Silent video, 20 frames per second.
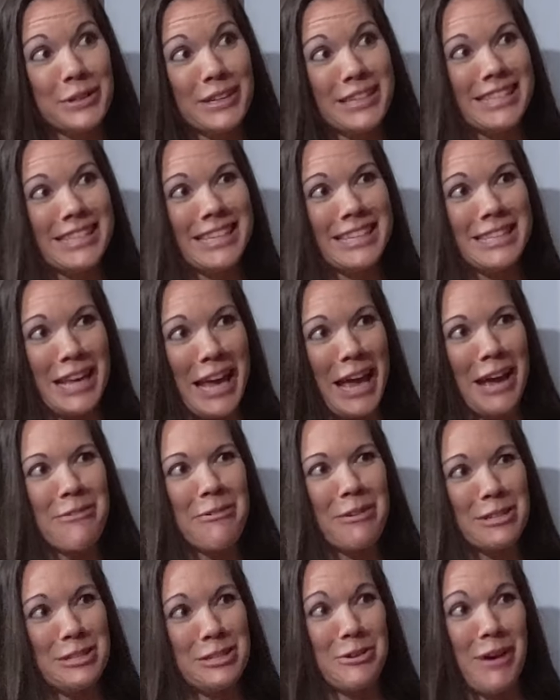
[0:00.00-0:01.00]
is to take
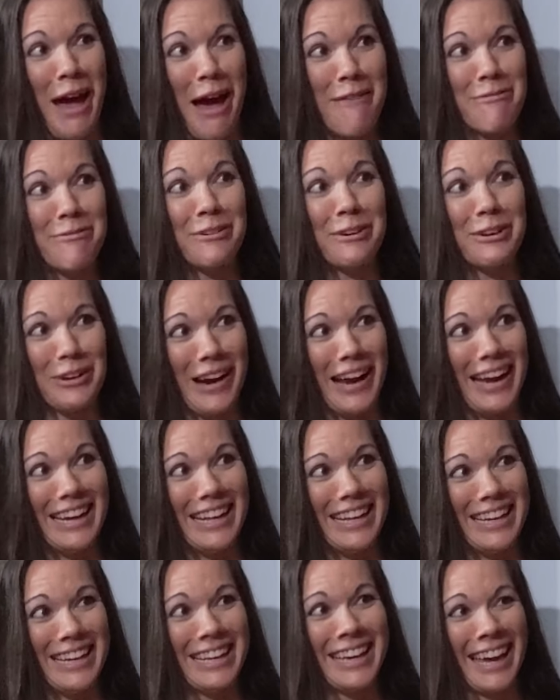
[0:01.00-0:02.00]
what you have for
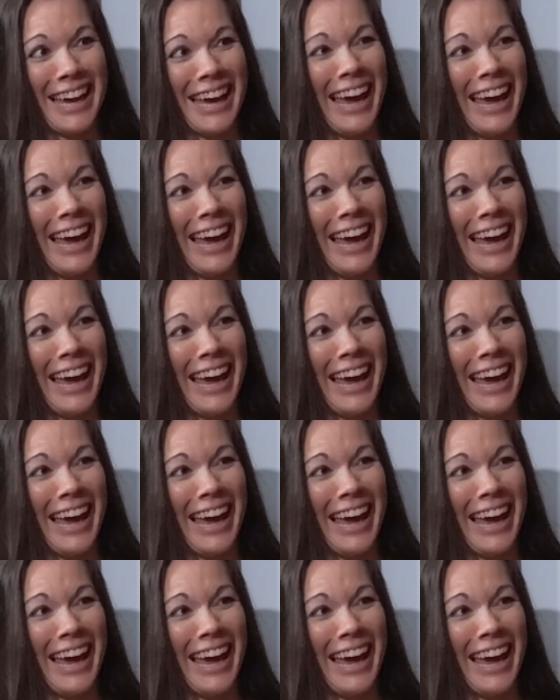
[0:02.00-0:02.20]
granted.